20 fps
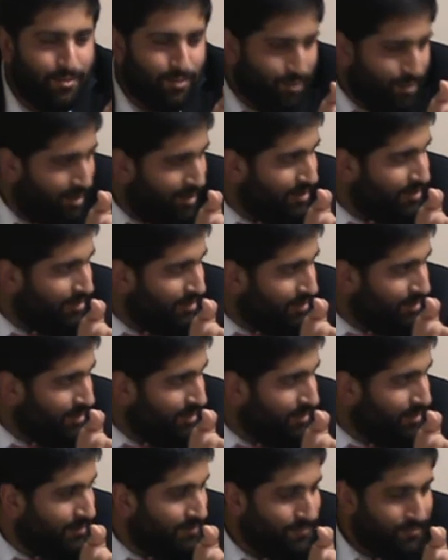Why?
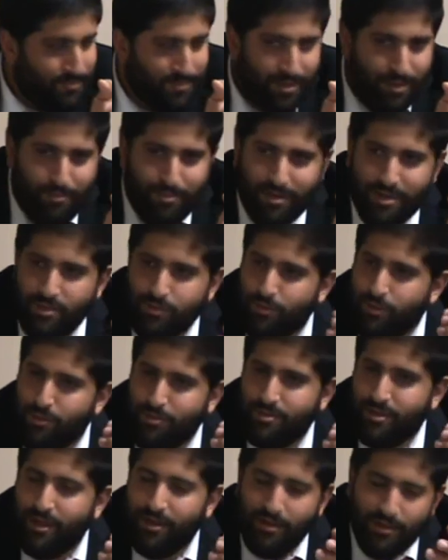Because when
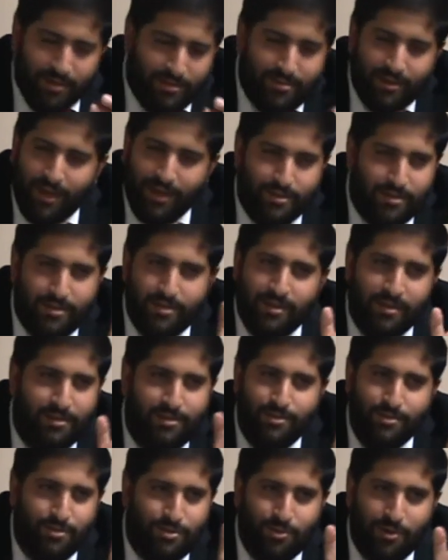you say, listen guys, all I need to
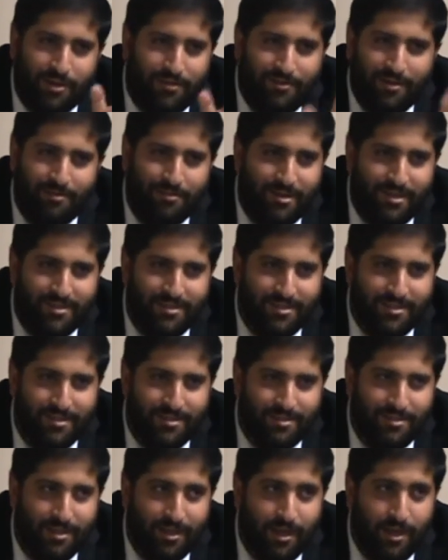do is twenty-five minutes of
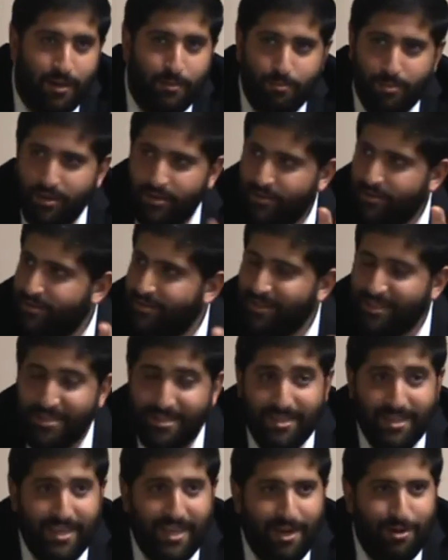this, but
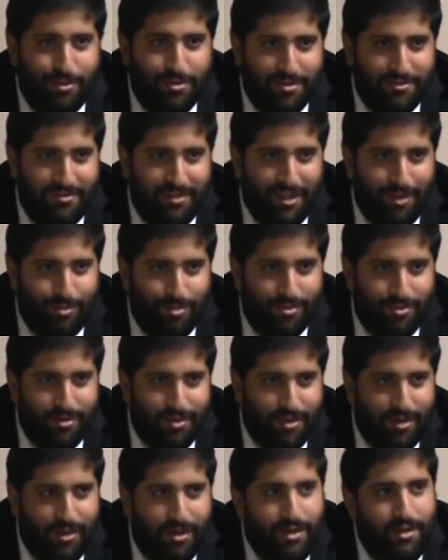sixteen hours of Talmud,
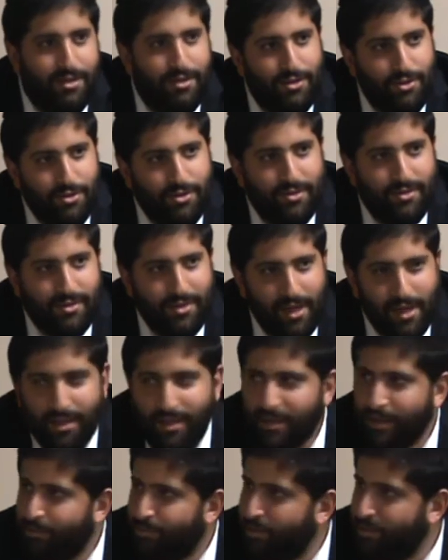you're right.
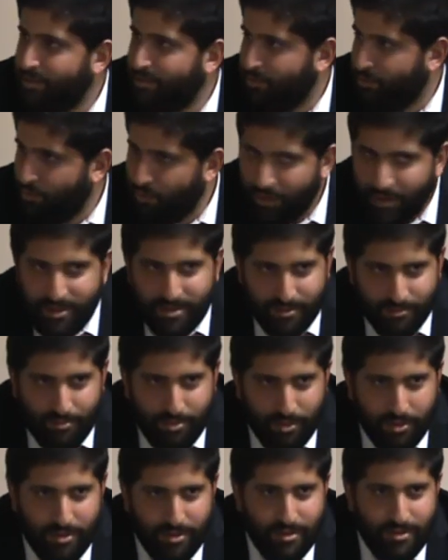Telling a person what is
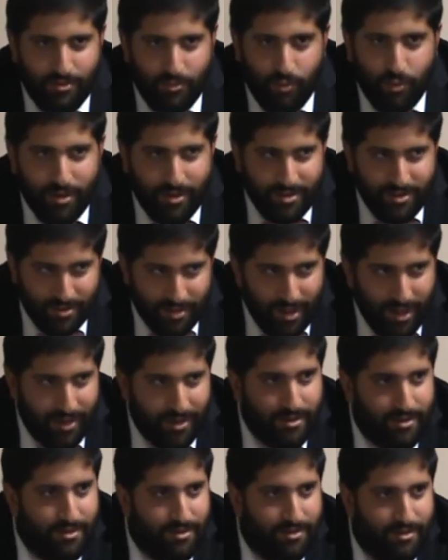important and what is not.
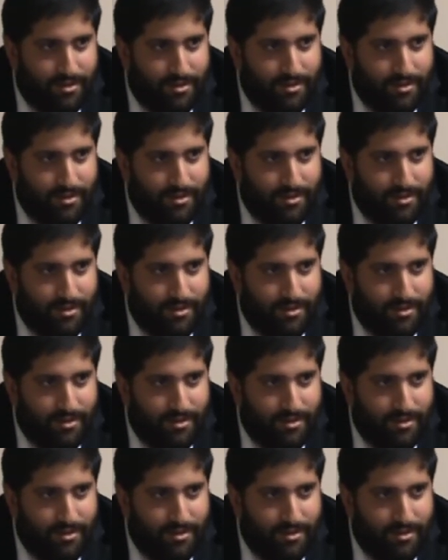Yeah.